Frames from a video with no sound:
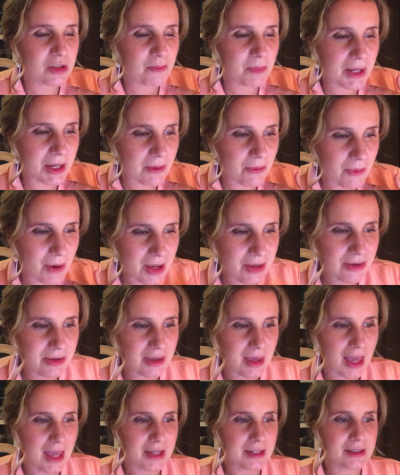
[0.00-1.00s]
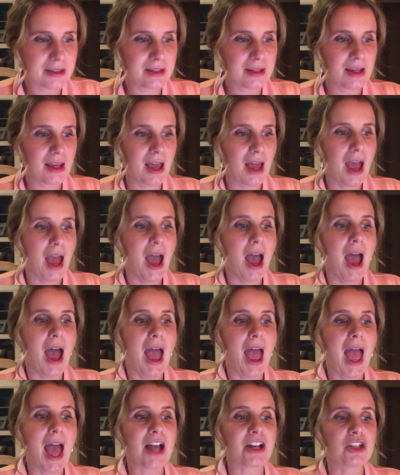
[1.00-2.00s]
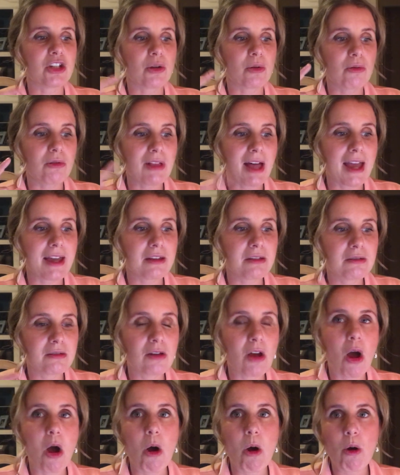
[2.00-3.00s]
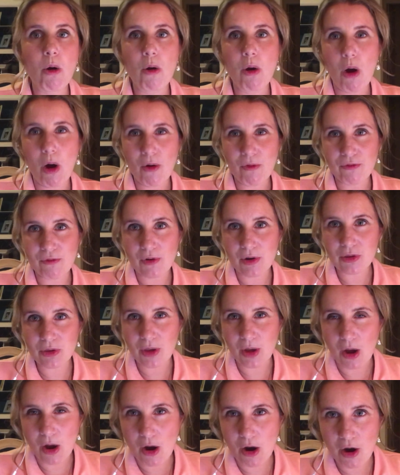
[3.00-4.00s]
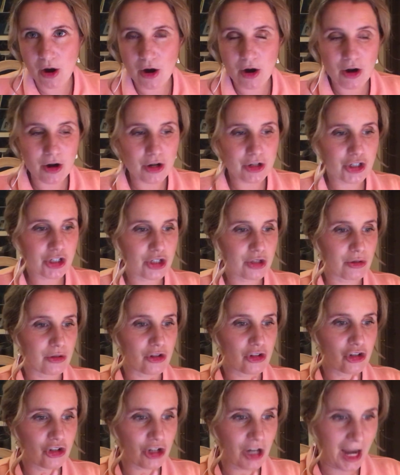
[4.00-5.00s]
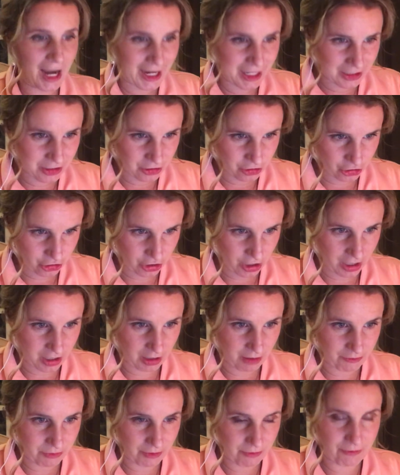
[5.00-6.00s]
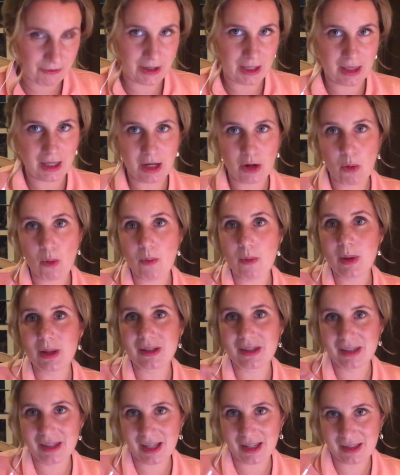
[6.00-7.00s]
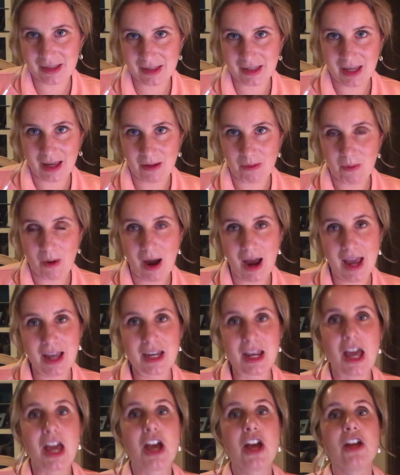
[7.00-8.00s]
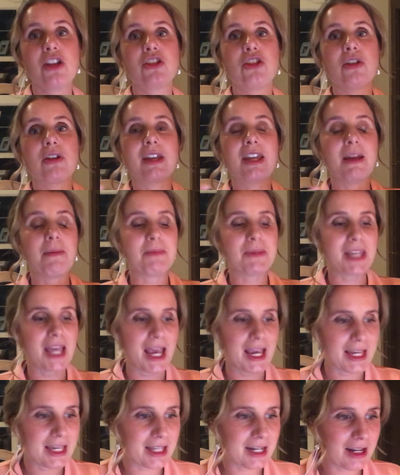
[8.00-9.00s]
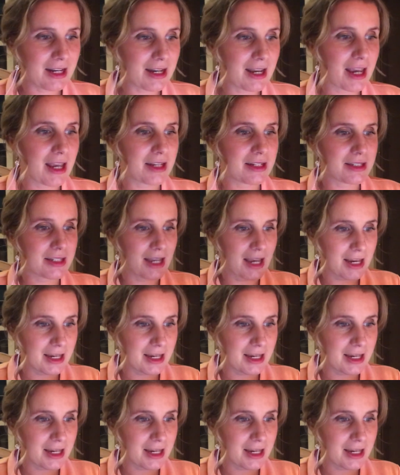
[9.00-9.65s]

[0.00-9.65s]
be with it. And you let go of the urge to change any of the feeling or resist it, right? So you keep taking it in.